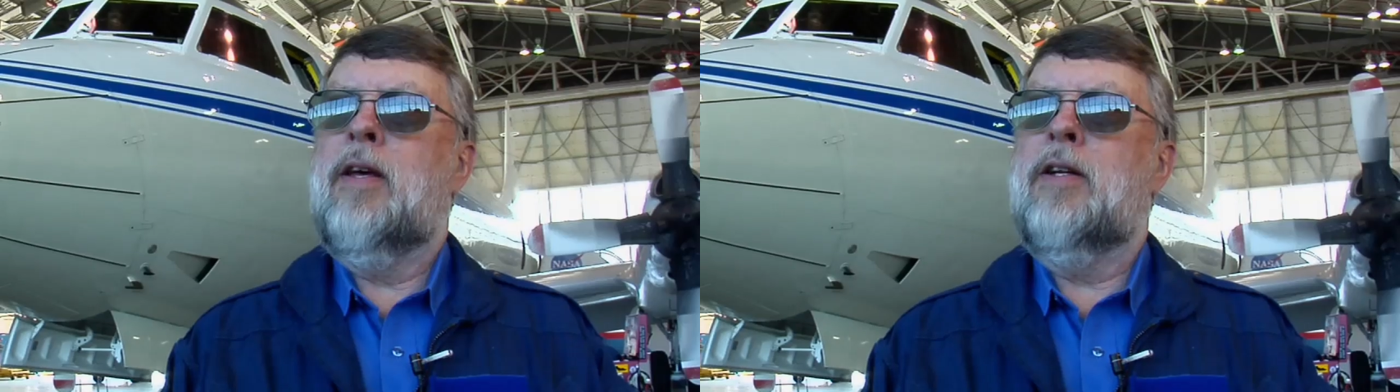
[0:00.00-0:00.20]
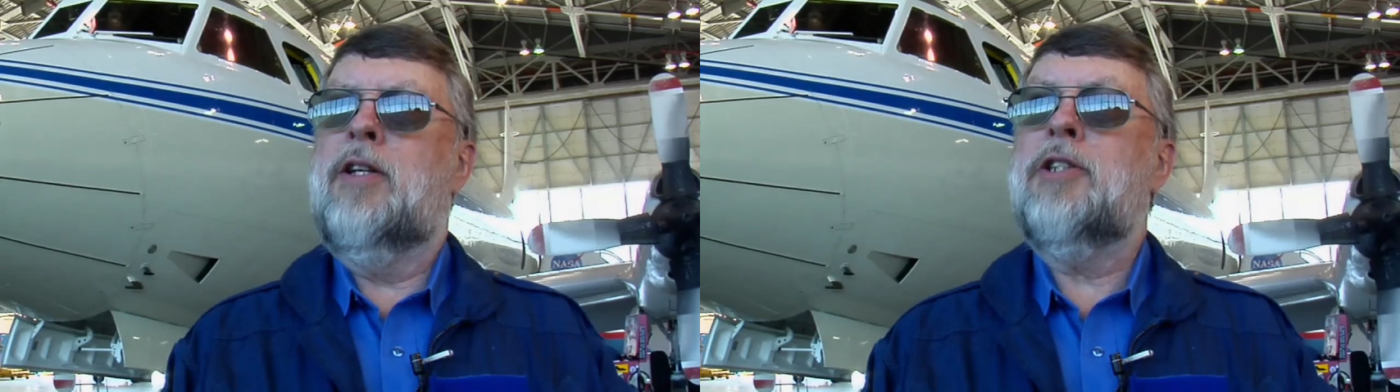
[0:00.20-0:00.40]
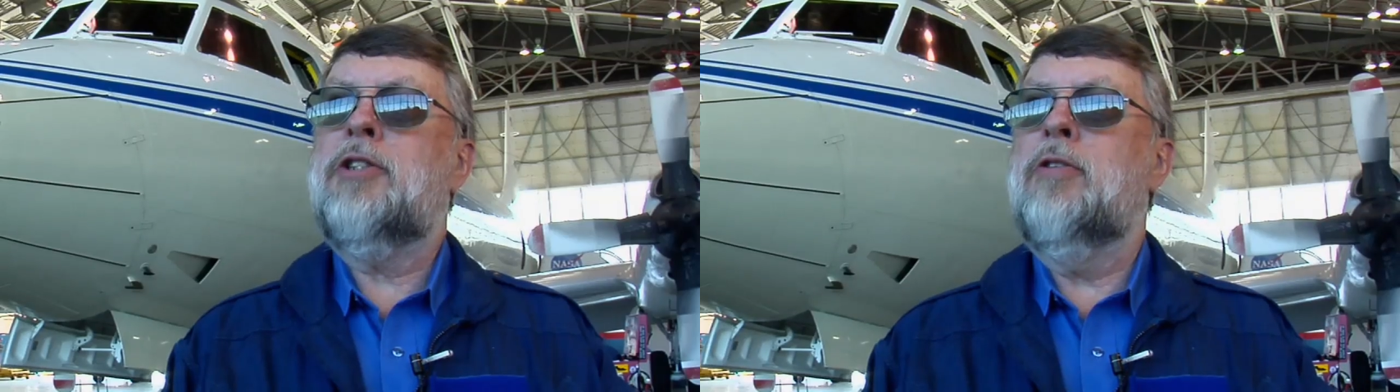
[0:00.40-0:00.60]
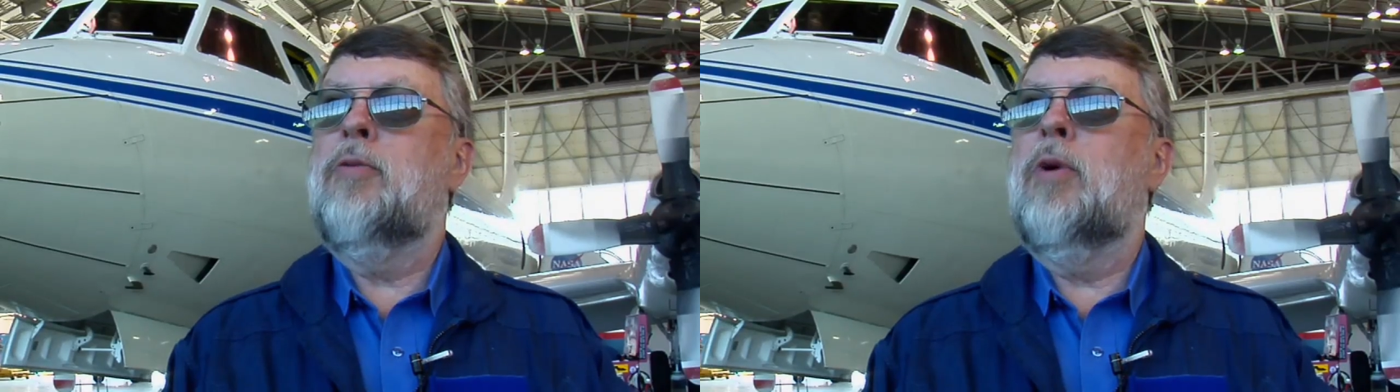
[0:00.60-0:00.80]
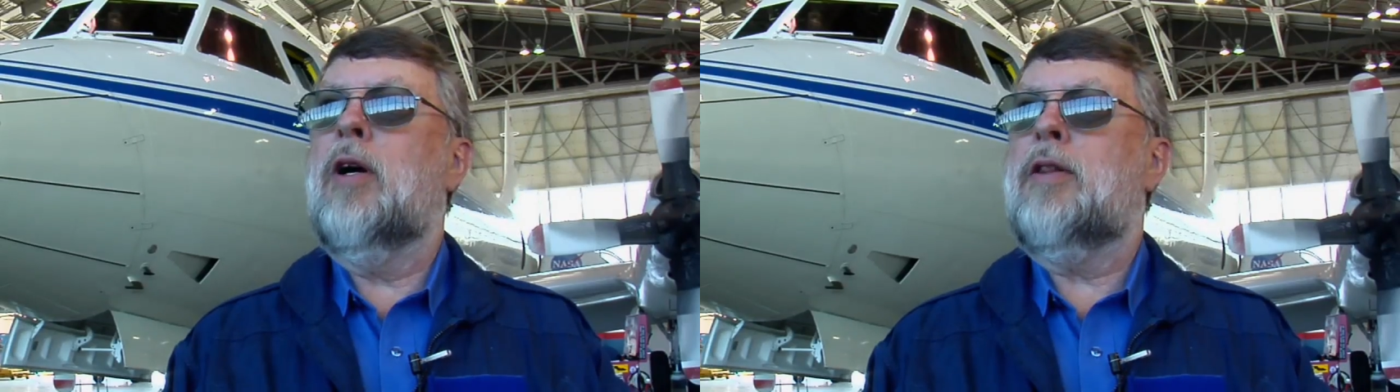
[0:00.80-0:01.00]
The additional
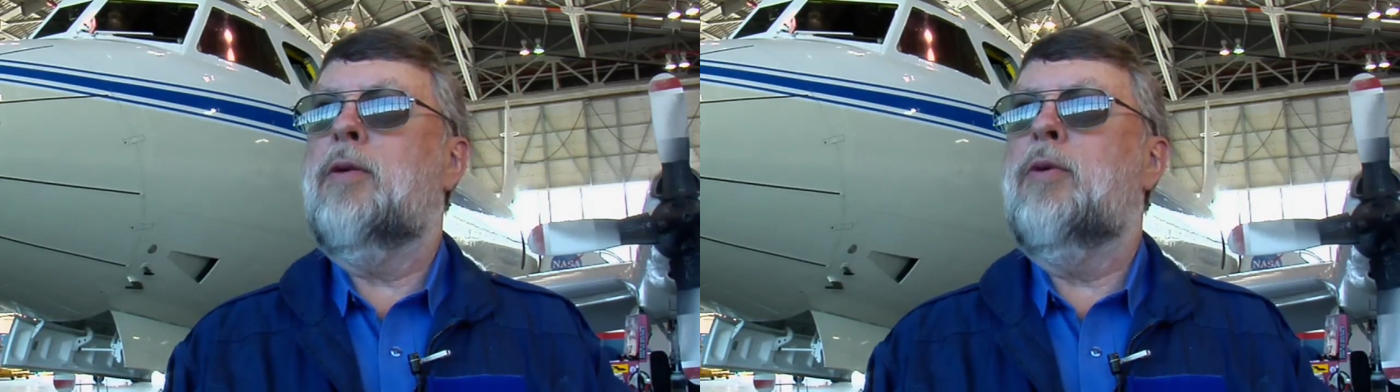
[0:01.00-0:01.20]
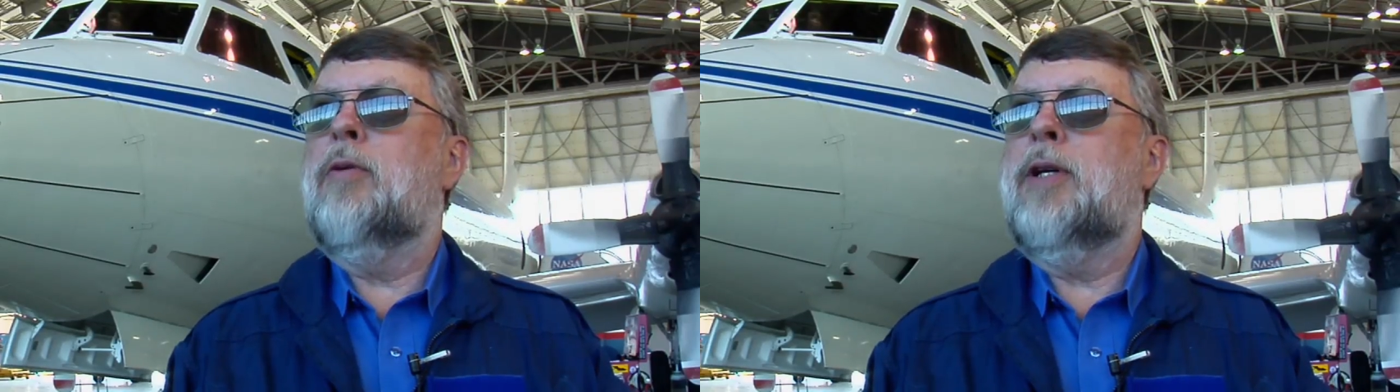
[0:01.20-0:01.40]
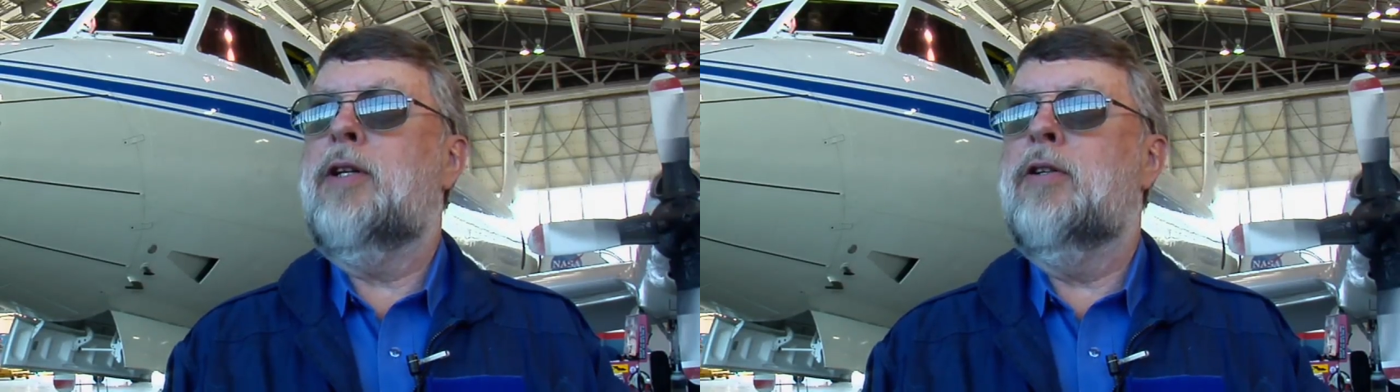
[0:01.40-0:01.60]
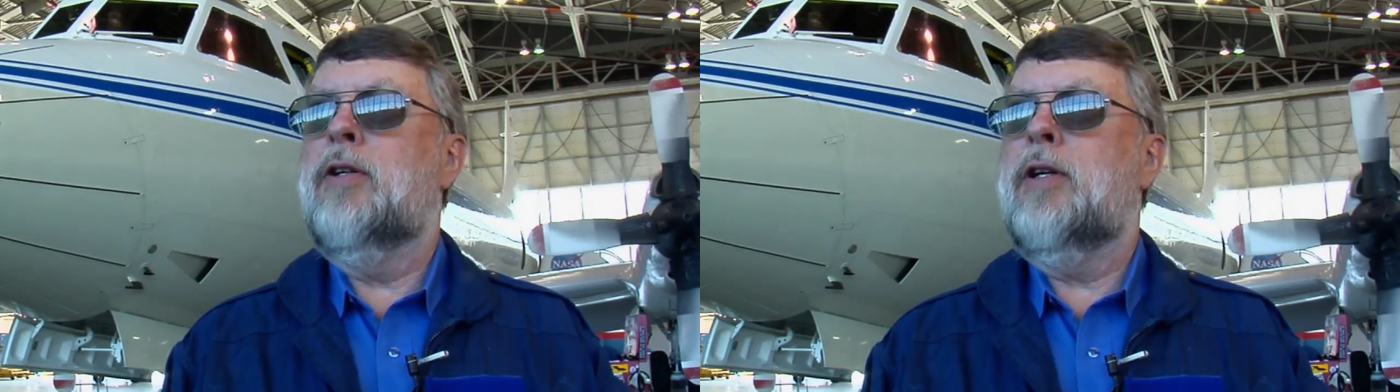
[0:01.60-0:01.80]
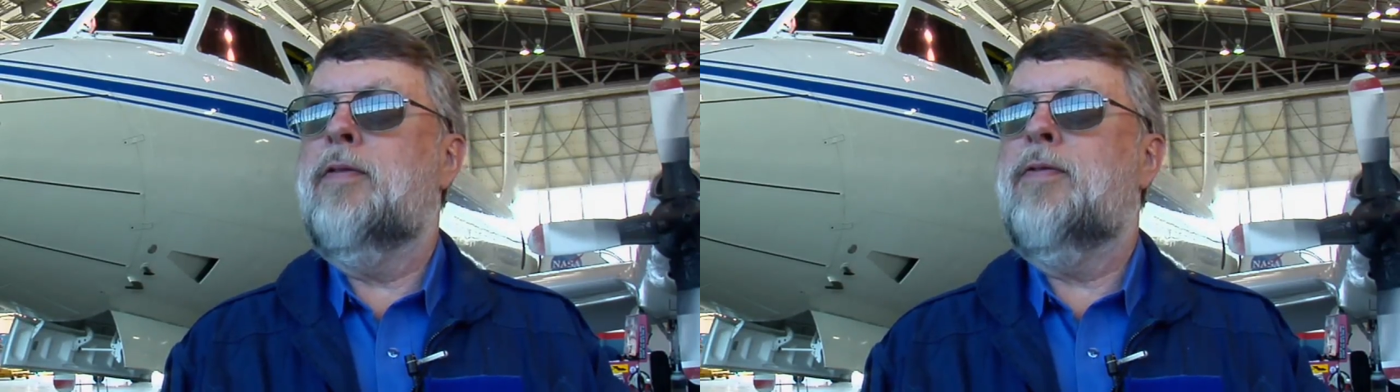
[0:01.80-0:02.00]
work that we'll be
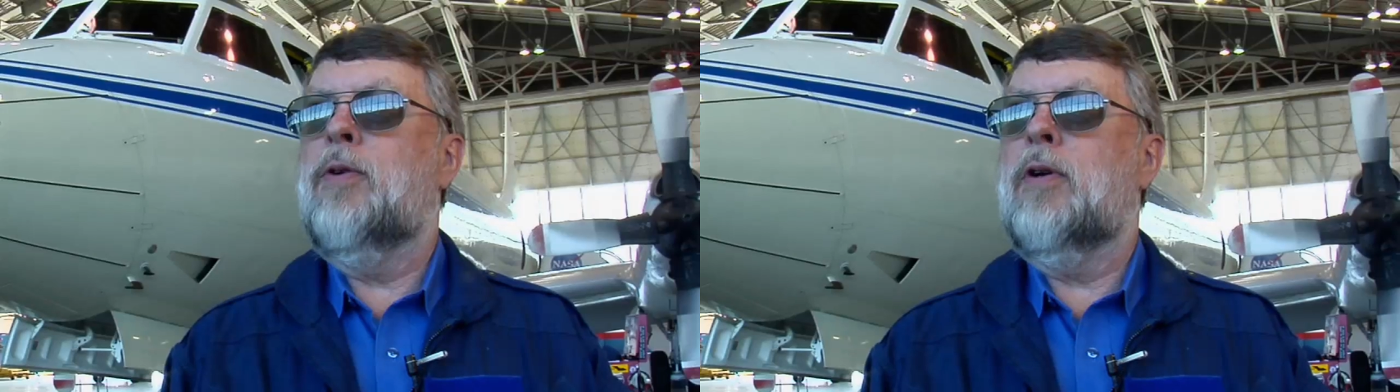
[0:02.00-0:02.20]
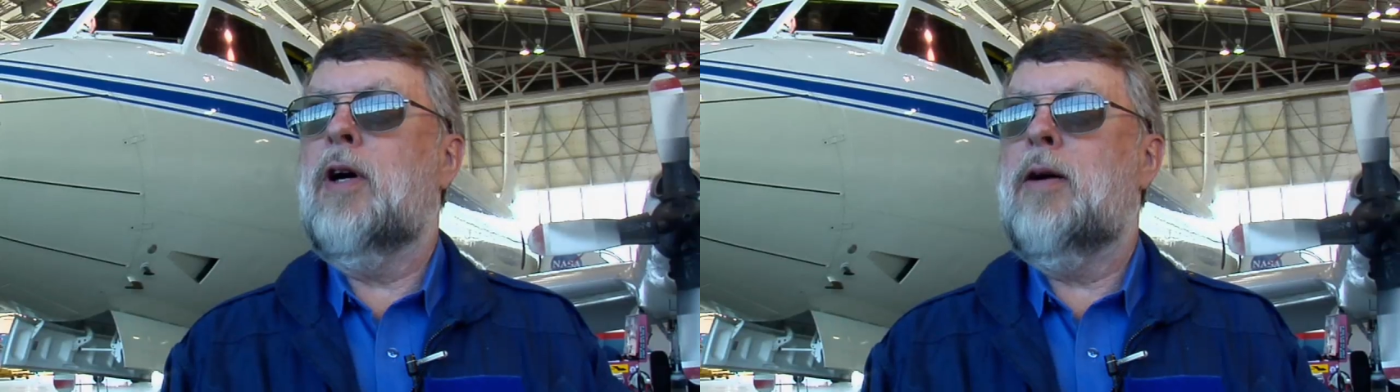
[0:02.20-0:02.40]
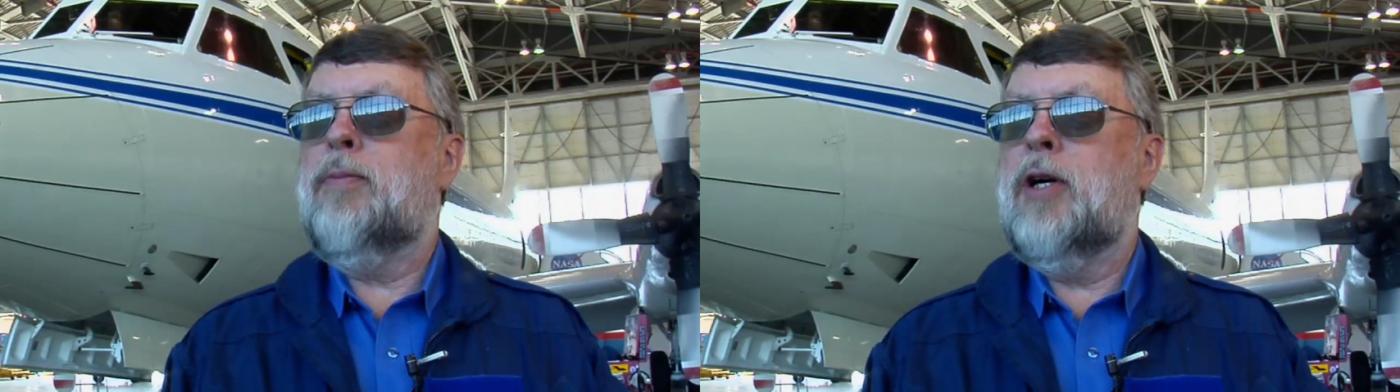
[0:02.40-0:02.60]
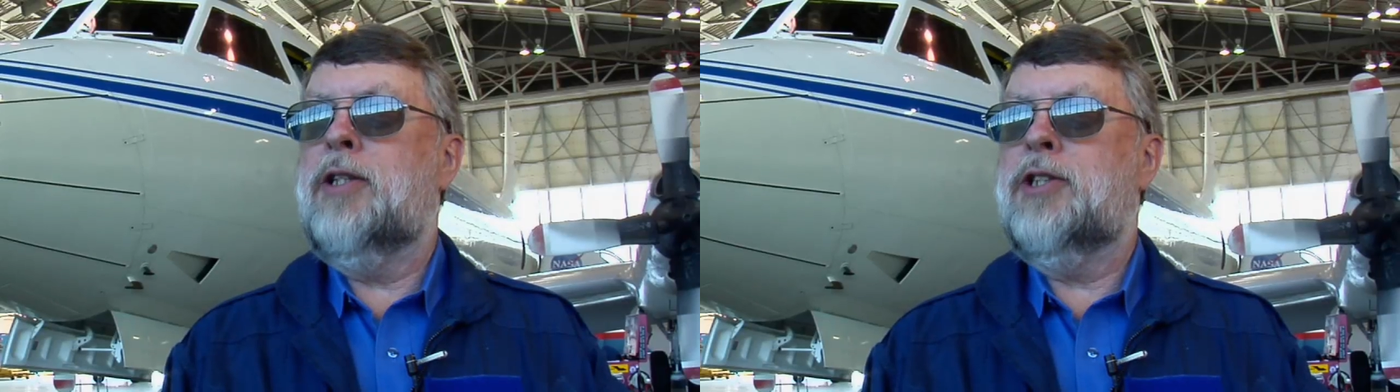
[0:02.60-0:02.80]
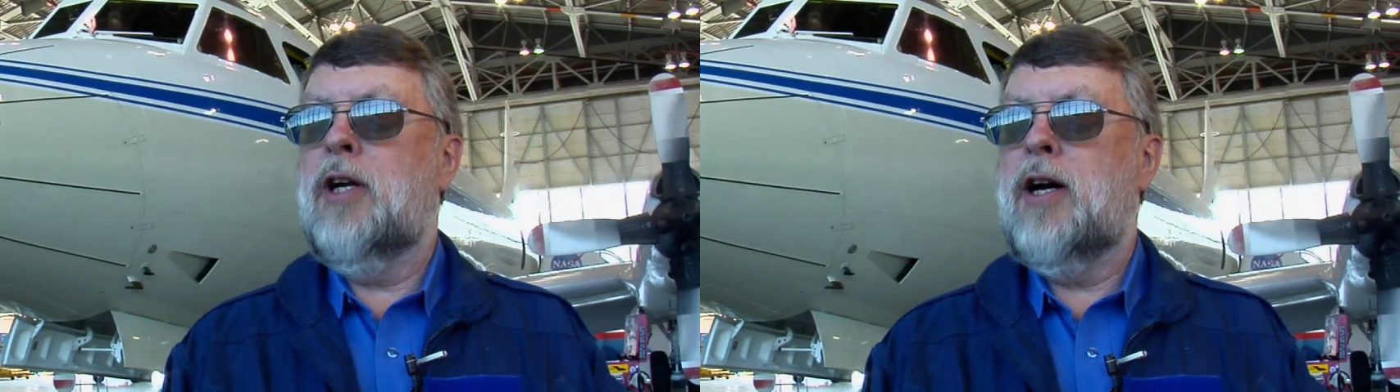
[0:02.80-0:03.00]
doing for
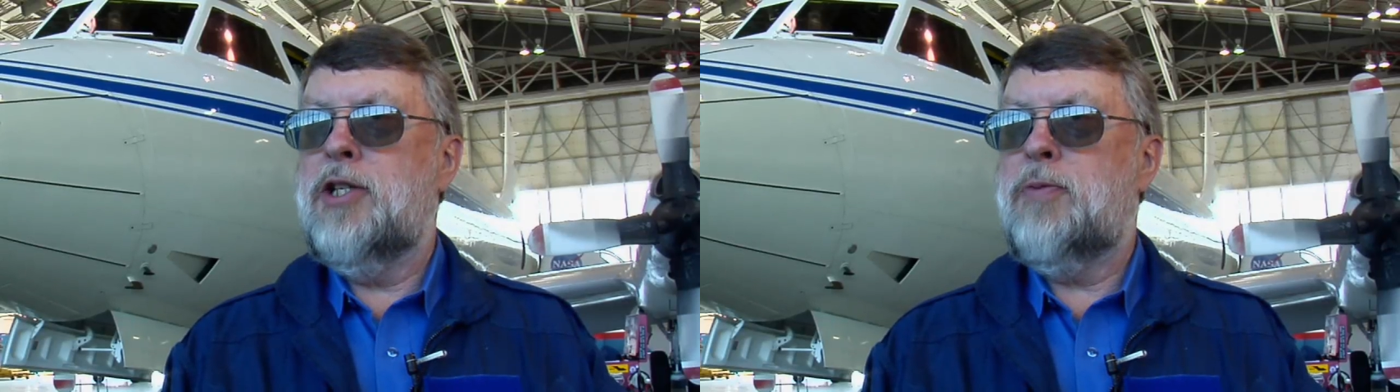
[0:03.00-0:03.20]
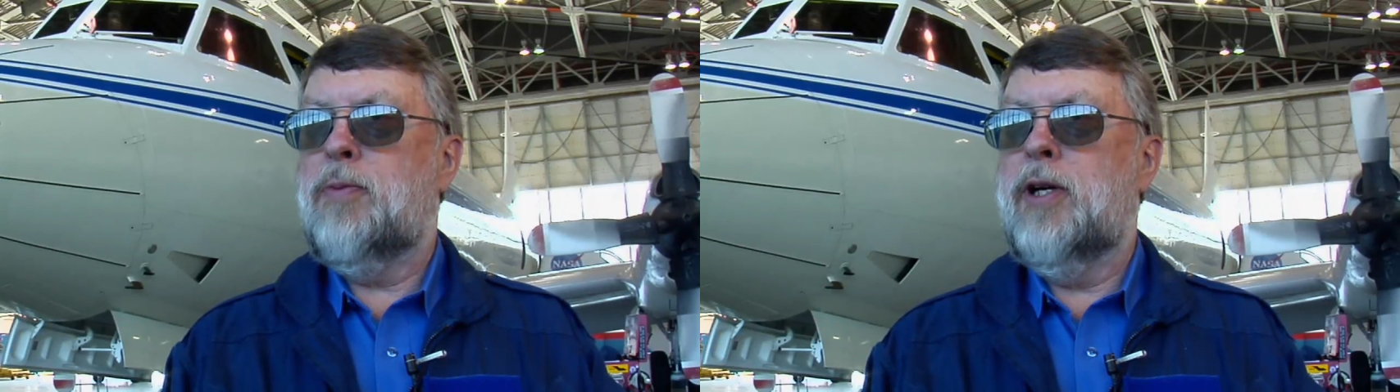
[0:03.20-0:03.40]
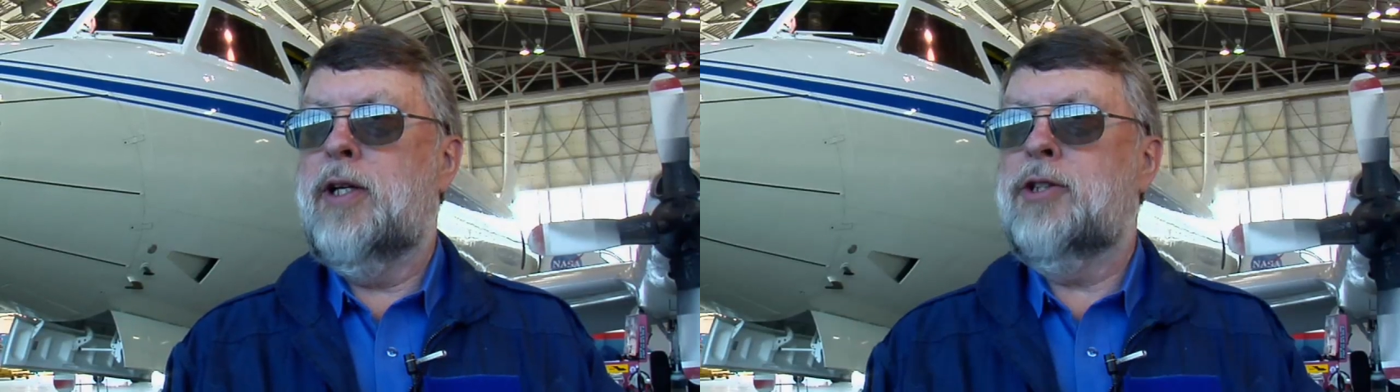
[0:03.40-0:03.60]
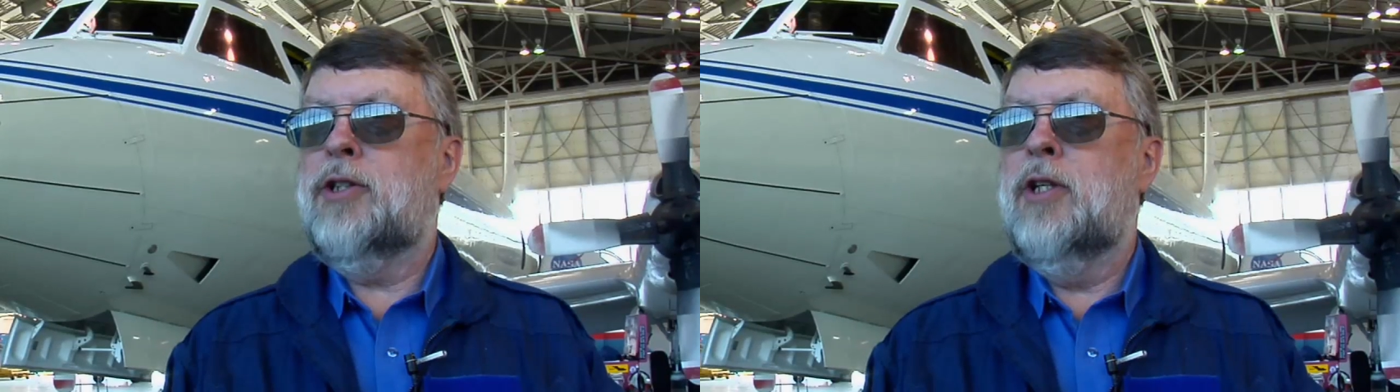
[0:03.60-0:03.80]
Operation Ice Bridge